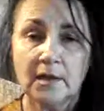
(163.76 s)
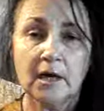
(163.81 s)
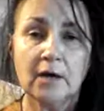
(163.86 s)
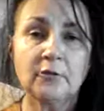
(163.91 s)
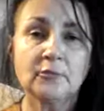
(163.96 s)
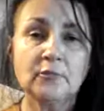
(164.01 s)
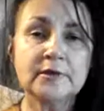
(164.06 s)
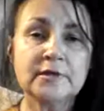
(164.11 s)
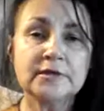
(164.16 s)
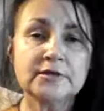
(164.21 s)

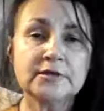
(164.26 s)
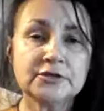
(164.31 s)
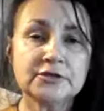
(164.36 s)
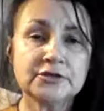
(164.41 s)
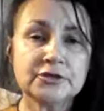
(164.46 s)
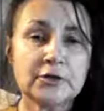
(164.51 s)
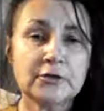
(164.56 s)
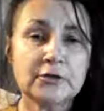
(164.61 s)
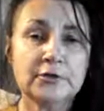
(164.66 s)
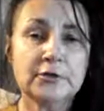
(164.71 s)
I wanted to
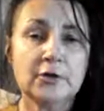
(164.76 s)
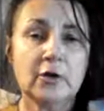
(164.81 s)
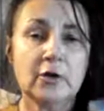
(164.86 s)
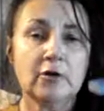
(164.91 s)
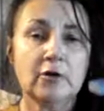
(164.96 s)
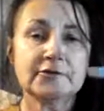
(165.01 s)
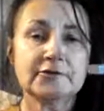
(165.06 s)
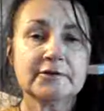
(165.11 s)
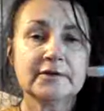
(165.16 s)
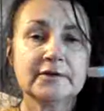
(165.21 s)
show
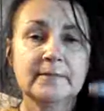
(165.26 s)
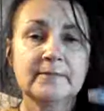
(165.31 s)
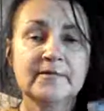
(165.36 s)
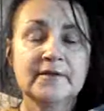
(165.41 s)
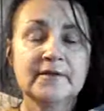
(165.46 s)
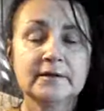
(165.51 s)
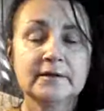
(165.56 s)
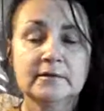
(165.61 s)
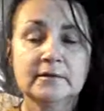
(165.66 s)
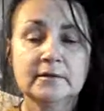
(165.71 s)
y'all
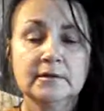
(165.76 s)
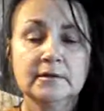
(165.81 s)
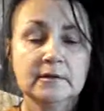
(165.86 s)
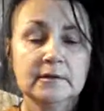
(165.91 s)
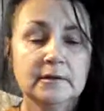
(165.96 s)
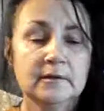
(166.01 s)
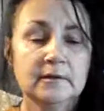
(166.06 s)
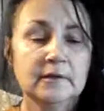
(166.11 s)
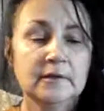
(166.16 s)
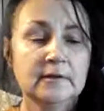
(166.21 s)
something.
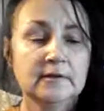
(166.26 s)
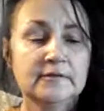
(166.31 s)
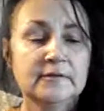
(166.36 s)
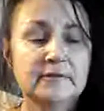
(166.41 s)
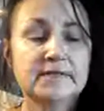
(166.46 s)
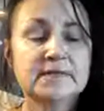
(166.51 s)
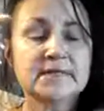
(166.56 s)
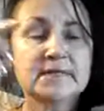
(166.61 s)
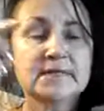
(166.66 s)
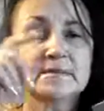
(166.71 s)

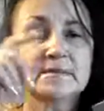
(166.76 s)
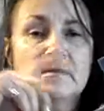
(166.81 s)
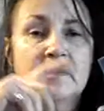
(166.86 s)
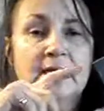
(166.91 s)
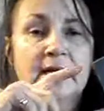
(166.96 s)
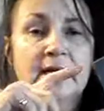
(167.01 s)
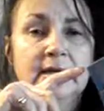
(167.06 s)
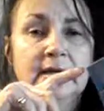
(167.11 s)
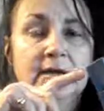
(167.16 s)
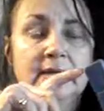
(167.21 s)
This is
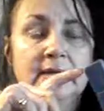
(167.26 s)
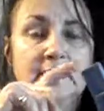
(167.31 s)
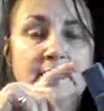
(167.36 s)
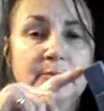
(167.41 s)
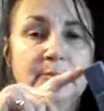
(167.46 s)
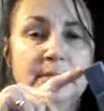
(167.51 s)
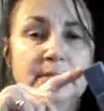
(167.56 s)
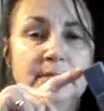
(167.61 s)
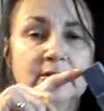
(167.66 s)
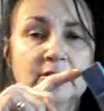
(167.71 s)
my uh,
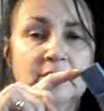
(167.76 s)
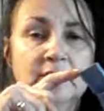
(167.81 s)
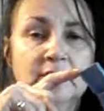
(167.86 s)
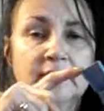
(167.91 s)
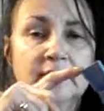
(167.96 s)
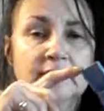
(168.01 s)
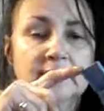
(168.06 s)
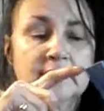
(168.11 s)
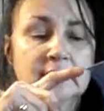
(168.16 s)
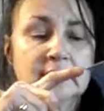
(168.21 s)
peel
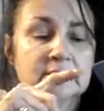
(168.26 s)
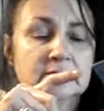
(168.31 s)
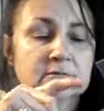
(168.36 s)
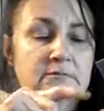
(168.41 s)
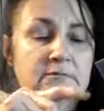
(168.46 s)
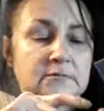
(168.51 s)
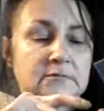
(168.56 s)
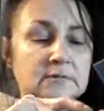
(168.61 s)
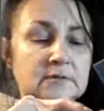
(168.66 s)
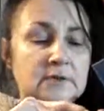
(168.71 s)
cutter,
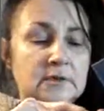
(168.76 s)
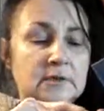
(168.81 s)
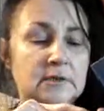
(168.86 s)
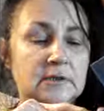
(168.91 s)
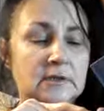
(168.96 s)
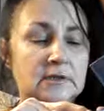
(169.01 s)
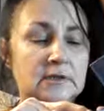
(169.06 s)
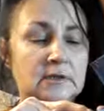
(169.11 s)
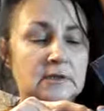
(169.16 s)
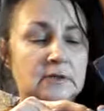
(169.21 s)

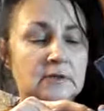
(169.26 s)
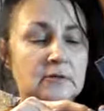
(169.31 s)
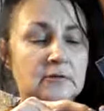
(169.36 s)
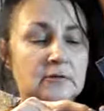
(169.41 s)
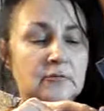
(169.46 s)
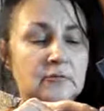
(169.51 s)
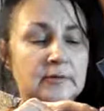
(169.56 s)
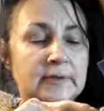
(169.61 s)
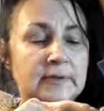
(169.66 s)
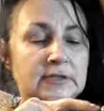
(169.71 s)

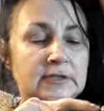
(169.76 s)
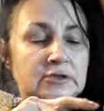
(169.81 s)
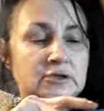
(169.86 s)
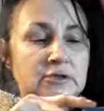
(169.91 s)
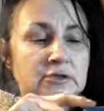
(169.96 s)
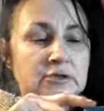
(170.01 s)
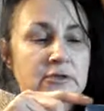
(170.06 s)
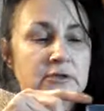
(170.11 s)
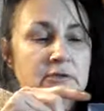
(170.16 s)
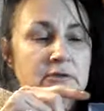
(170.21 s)

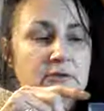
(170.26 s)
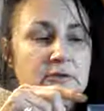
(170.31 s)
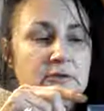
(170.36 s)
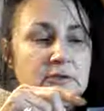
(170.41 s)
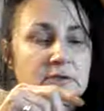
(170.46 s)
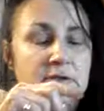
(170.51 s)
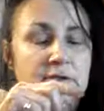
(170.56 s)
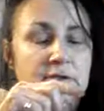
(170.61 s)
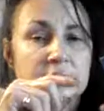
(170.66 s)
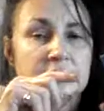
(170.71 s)
which,
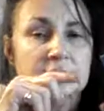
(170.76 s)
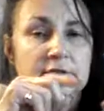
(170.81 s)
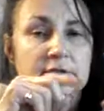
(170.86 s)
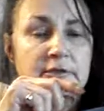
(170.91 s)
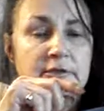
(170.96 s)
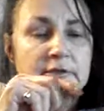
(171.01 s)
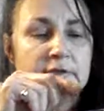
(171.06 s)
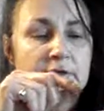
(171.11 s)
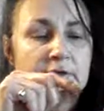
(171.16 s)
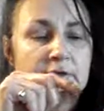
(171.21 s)

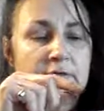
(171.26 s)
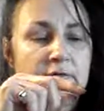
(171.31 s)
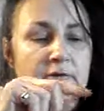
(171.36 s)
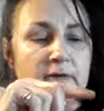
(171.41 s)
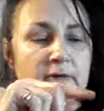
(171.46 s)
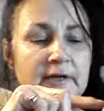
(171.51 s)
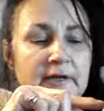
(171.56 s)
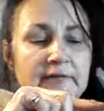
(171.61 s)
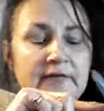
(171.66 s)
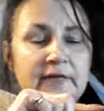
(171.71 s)
you know,
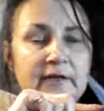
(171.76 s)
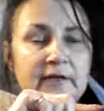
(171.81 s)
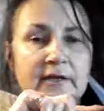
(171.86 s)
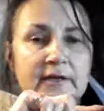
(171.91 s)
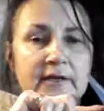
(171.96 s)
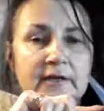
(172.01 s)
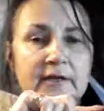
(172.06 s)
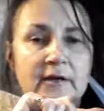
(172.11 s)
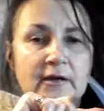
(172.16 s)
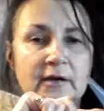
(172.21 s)
I
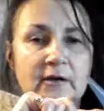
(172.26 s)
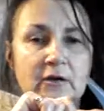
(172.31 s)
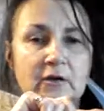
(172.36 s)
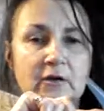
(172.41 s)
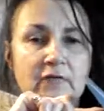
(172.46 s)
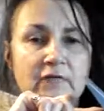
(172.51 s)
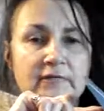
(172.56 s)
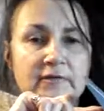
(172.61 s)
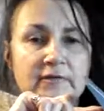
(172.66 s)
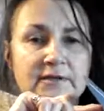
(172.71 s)
think
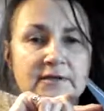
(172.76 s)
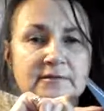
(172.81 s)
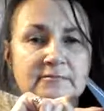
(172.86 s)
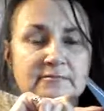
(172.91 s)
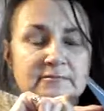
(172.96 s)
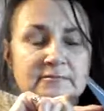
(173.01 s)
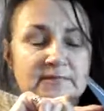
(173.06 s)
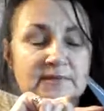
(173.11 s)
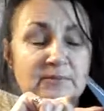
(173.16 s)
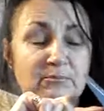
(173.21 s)
over,
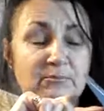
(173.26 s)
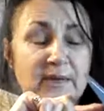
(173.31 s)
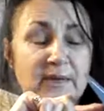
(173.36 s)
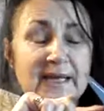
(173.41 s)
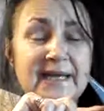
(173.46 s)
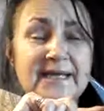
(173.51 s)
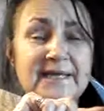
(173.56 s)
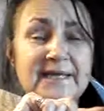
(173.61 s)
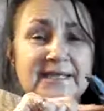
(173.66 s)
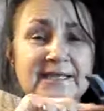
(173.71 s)
the
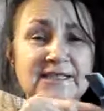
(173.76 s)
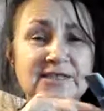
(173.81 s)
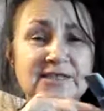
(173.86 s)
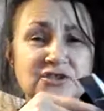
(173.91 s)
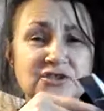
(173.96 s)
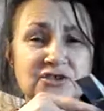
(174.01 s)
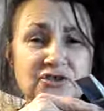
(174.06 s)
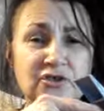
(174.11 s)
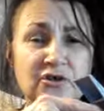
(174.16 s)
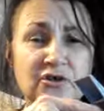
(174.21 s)
blade
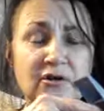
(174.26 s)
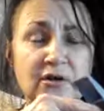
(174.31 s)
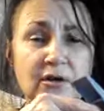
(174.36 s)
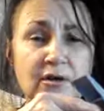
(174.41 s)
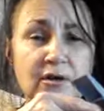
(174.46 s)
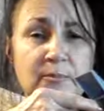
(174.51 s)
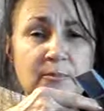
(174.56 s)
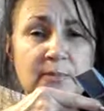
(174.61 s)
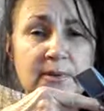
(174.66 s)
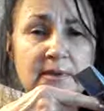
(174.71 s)
is
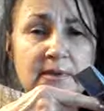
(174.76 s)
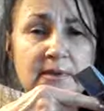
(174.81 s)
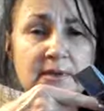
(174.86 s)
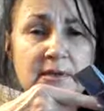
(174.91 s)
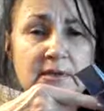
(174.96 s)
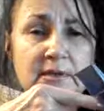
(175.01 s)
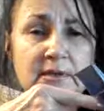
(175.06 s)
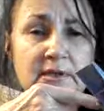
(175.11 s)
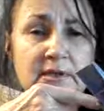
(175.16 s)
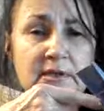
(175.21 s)
sharp,
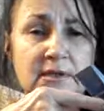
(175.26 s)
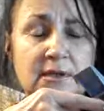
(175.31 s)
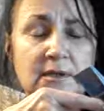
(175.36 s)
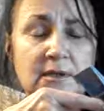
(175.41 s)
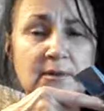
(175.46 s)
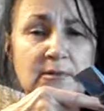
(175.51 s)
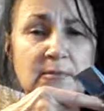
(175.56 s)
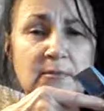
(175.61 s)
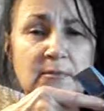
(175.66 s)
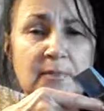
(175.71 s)

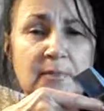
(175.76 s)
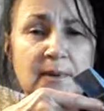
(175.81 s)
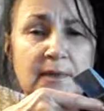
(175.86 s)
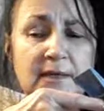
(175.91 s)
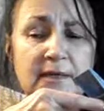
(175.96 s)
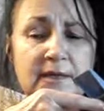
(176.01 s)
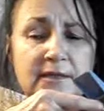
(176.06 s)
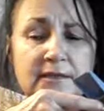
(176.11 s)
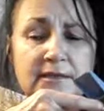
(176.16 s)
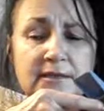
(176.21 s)

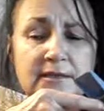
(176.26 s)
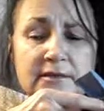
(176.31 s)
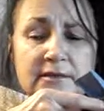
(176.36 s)
but